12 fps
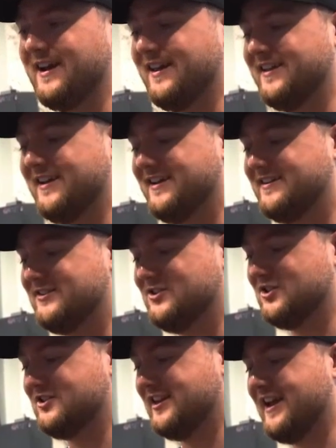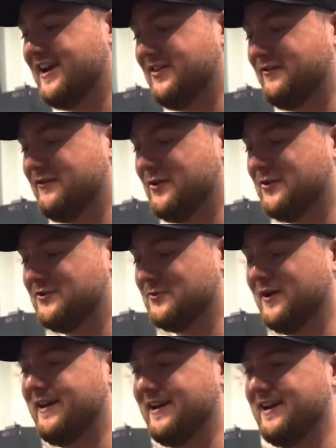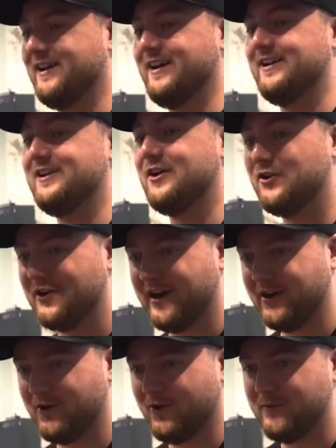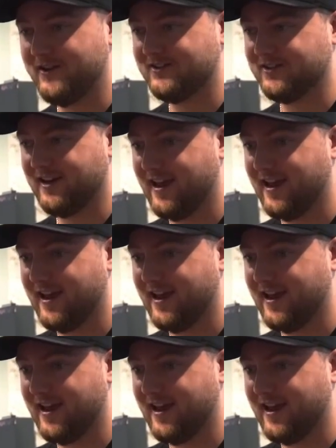And then just today on the phone as well, I got another guy called me, he's like,